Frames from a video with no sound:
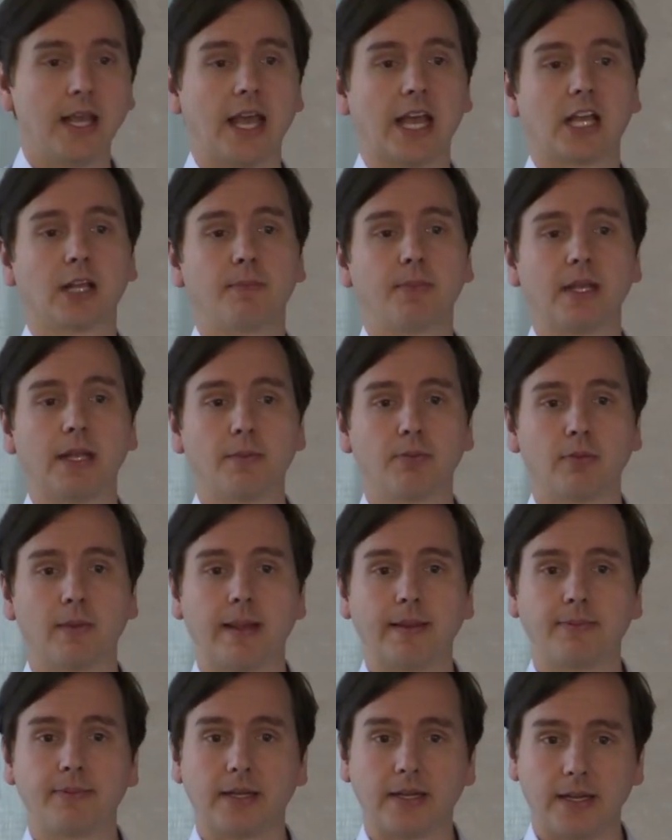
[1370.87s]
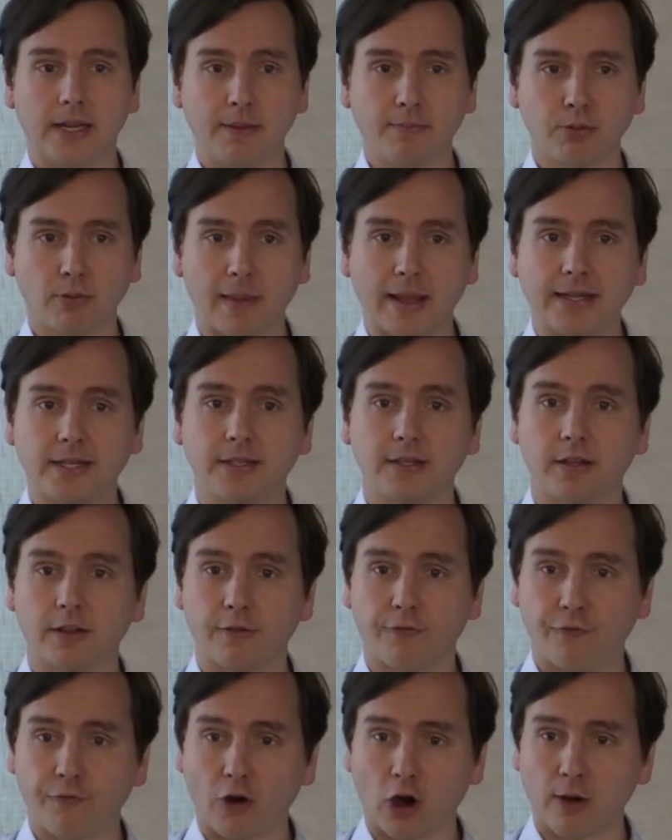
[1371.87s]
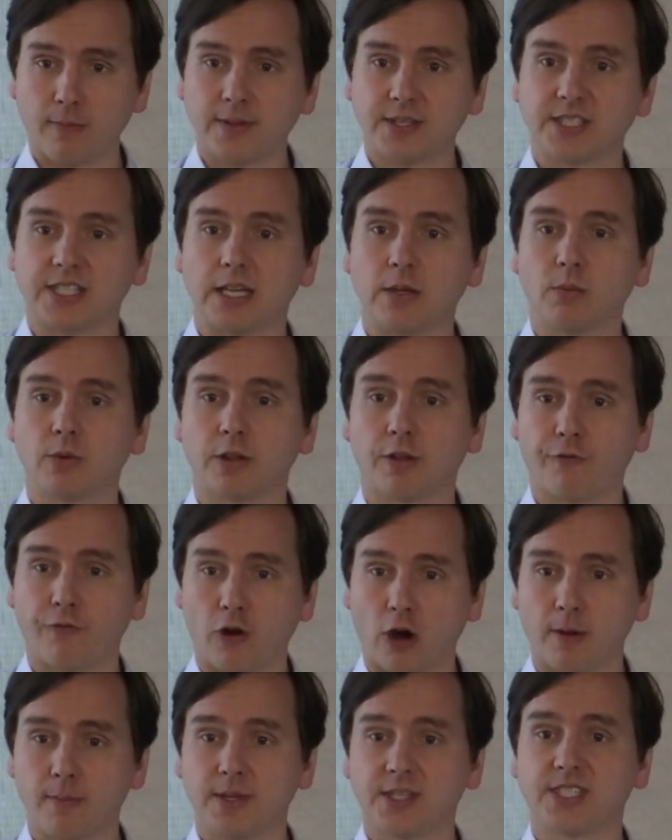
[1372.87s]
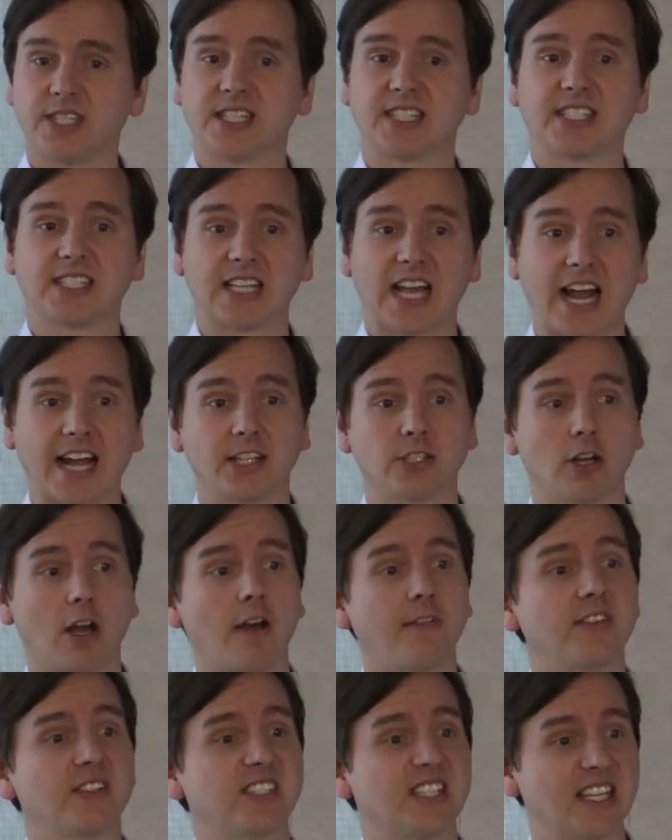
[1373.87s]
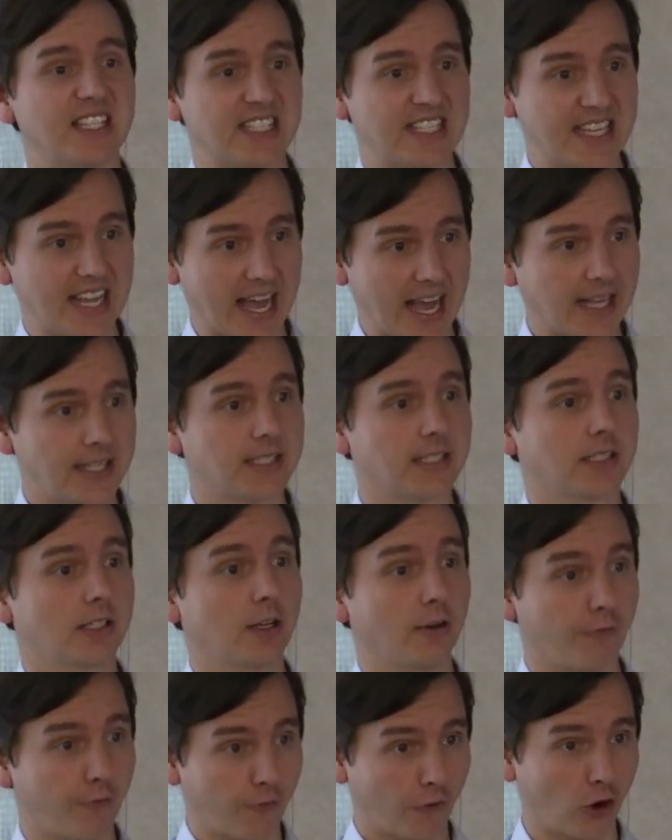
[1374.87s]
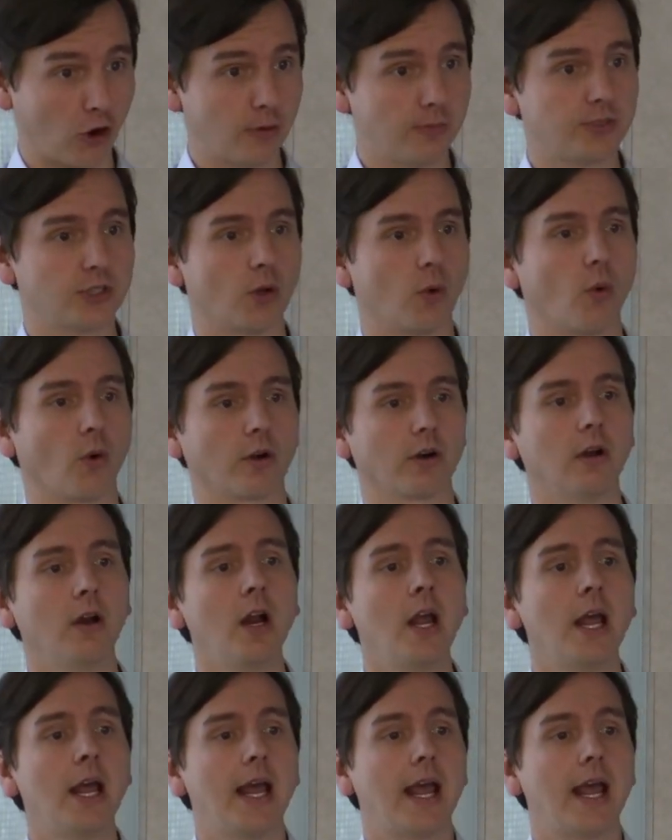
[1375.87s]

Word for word: It can be implemented, implemented in the pharmacy when the pharmacist signs off and says yes, confirms the order.